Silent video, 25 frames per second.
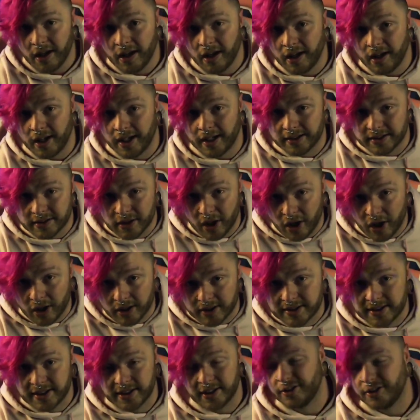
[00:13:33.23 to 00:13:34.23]

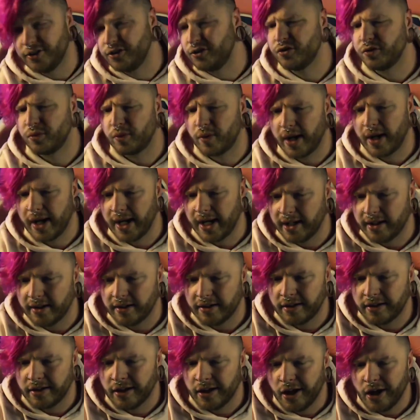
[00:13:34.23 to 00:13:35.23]
exhausted,
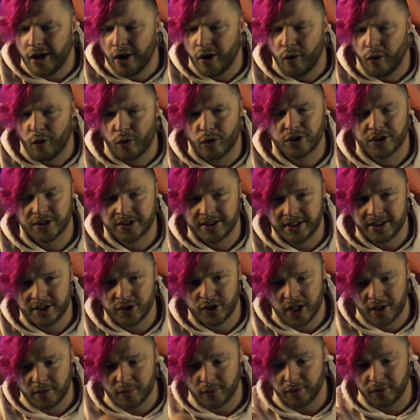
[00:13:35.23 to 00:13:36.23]
drained, or just in
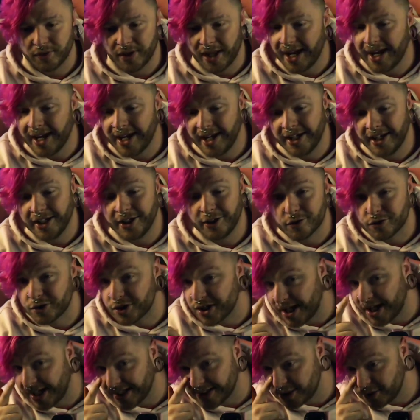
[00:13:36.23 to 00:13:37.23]
general not hitting your
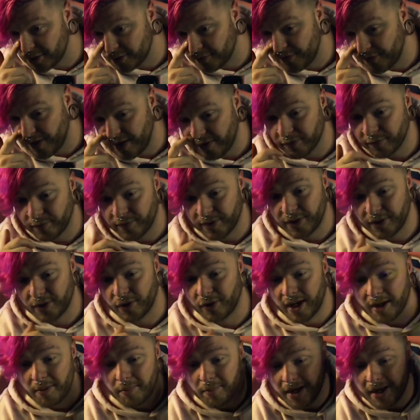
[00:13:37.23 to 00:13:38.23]
shots in your favorite video
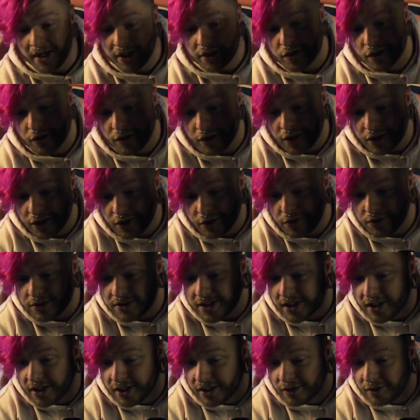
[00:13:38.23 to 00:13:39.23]
game, make sure to use
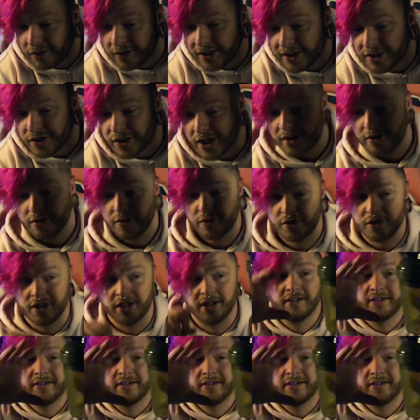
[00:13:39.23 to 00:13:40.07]
Glitch Energy.